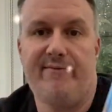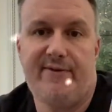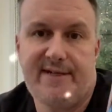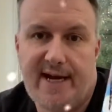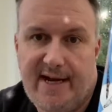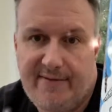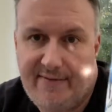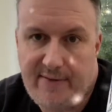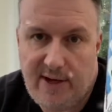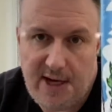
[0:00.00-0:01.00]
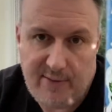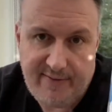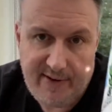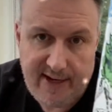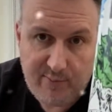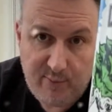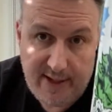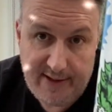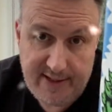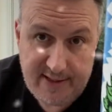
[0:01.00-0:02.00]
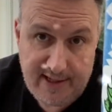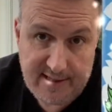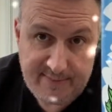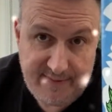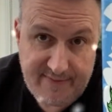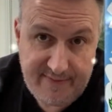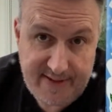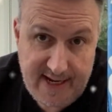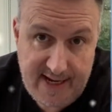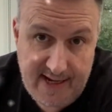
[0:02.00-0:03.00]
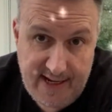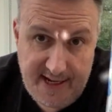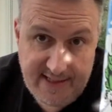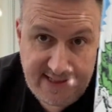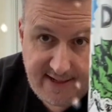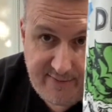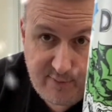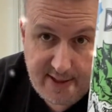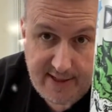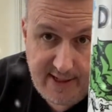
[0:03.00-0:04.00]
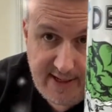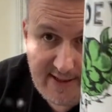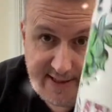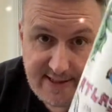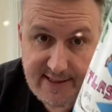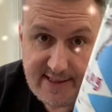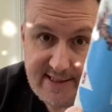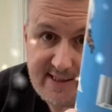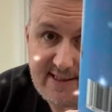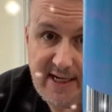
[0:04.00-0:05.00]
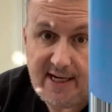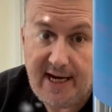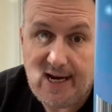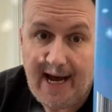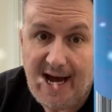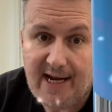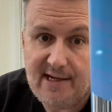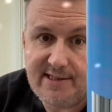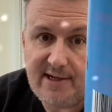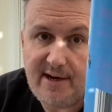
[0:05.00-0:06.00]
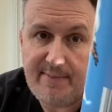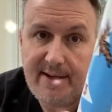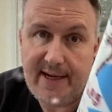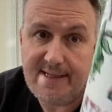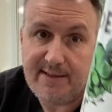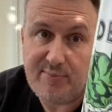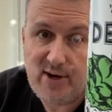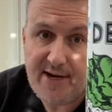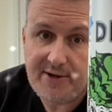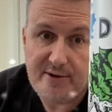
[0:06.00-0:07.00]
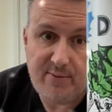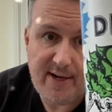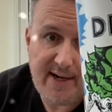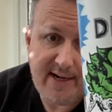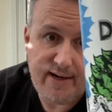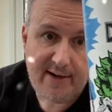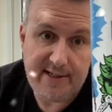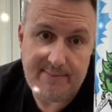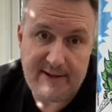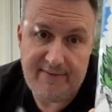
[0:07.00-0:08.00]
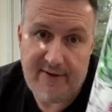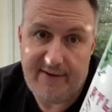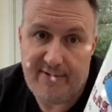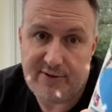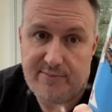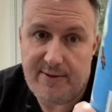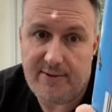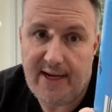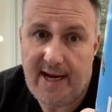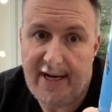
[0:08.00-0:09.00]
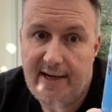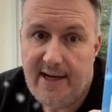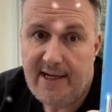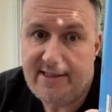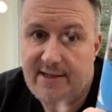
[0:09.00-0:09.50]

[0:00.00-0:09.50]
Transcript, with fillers: for Deya, we've only had one this last month from Deya. It's another one. This is an Atlas IPA. It's a brand new one in a nice big 500ml can. It's an